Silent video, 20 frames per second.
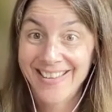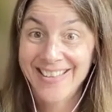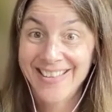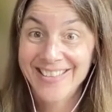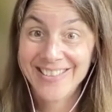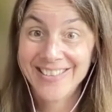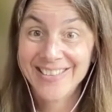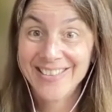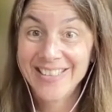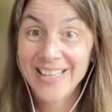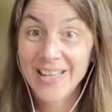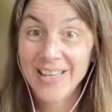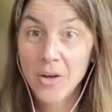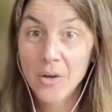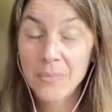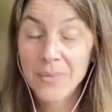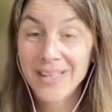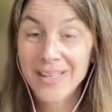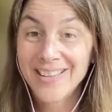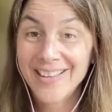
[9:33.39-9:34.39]
So you say, oh
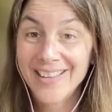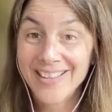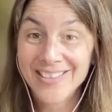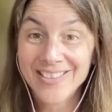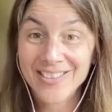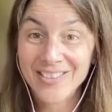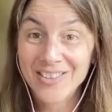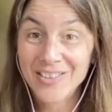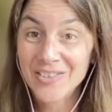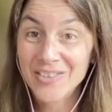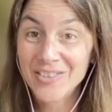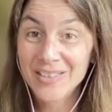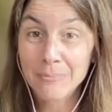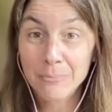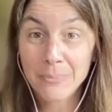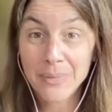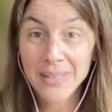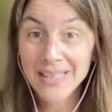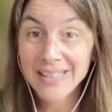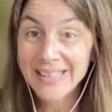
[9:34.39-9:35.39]
my gosh, there's this
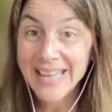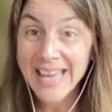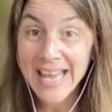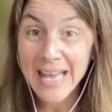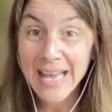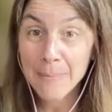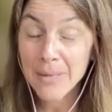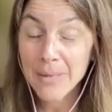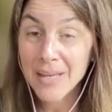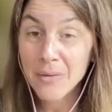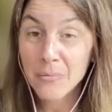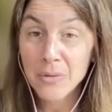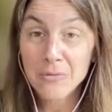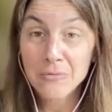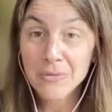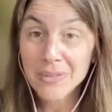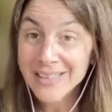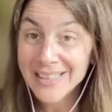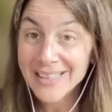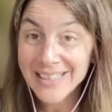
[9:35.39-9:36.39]
big gap and we
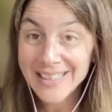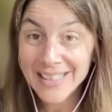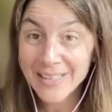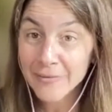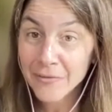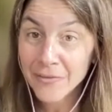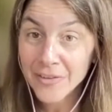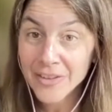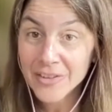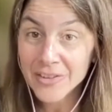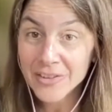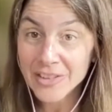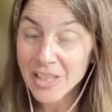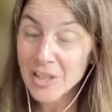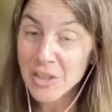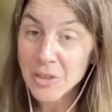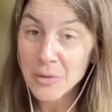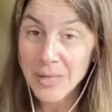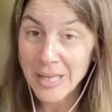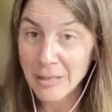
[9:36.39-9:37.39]
really need it filled. Can
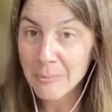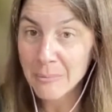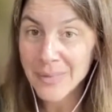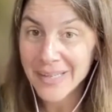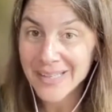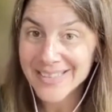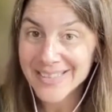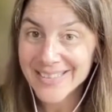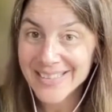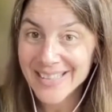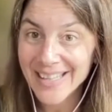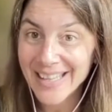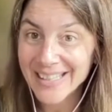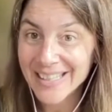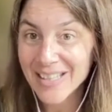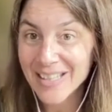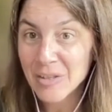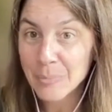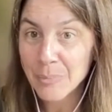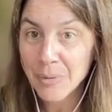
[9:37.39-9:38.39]
you help us? And
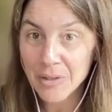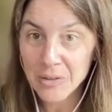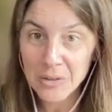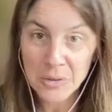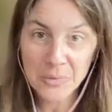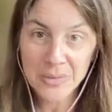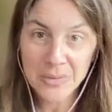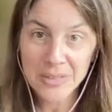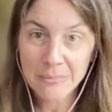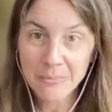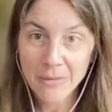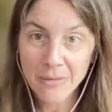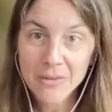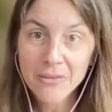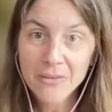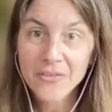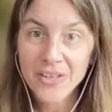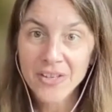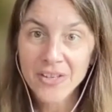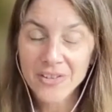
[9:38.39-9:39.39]
can you partner with some other
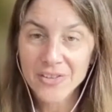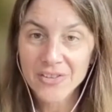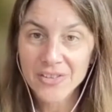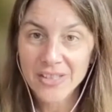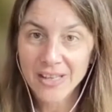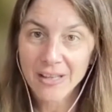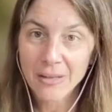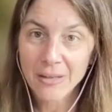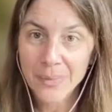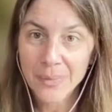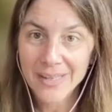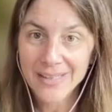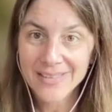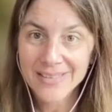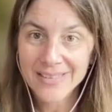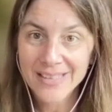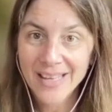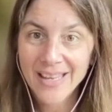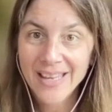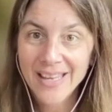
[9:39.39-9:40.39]
funders to help us?